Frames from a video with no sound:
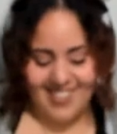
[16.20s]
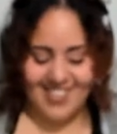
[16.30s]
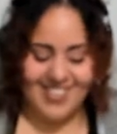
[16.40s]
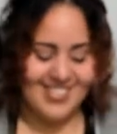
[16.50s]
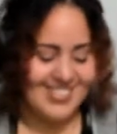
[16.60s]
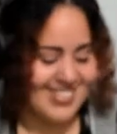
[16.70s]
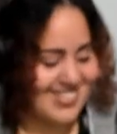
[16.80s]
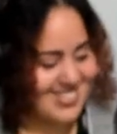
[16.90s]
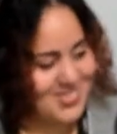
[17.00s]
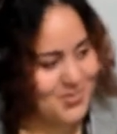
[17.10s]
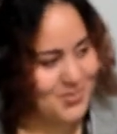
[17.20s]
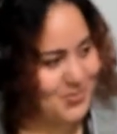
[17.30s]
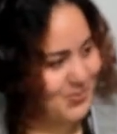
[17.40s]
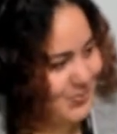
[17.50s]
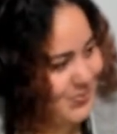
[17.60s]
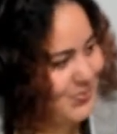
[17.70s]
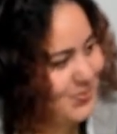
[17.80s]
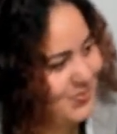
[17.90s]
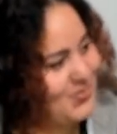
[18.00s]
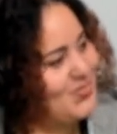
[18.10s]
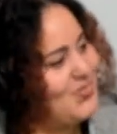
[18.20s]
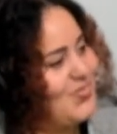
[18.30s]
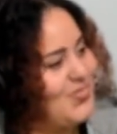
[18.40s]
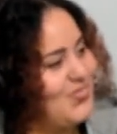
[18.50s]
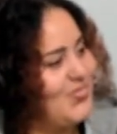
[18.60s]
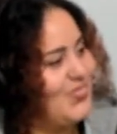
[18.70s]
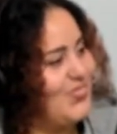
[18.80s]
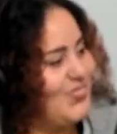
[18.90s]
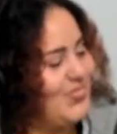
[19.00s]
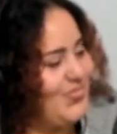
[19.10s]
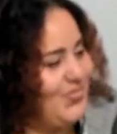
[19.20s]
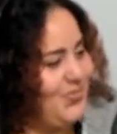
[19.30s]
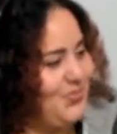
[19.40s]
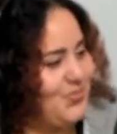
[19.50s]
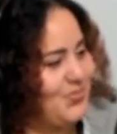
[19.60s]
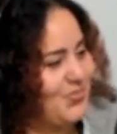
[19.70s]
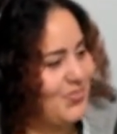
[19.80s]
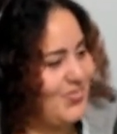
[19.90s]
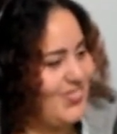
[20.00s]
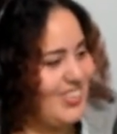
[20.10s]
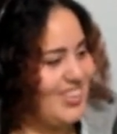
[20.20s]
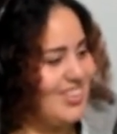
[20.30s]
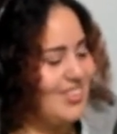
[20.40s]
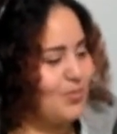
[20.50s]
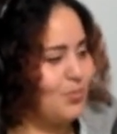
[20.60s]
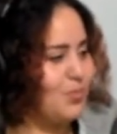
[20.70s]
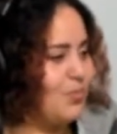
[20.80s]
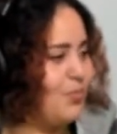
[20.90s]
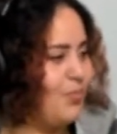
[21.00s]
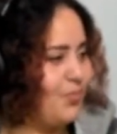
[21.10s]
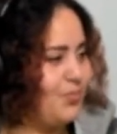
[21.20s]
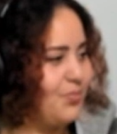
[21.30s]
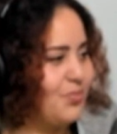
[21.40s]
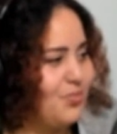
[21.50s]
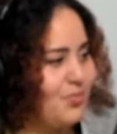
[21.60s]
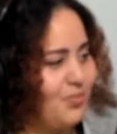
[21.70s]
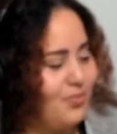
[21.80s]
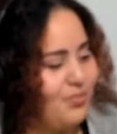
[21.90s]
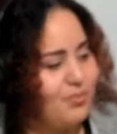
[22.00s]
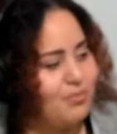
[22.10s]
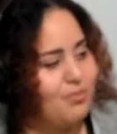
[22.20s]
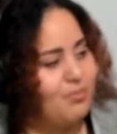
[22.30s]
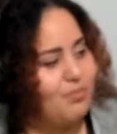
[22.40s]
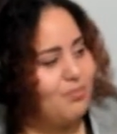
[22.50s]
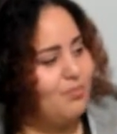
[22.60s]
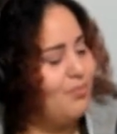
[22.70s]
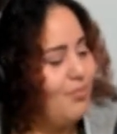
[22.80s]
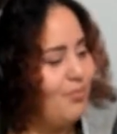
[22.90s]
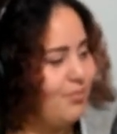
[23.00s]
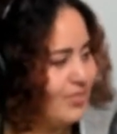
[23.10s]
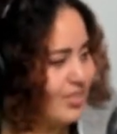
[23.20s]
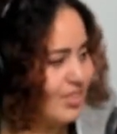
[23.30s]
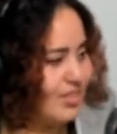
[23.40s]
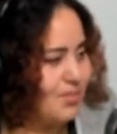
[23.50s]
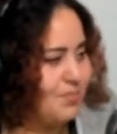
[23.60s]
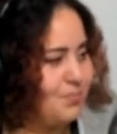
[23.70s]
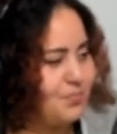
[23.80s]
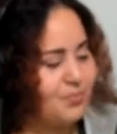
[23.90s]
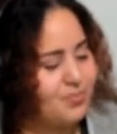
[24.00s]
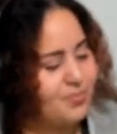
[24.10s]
This person isn't speaking.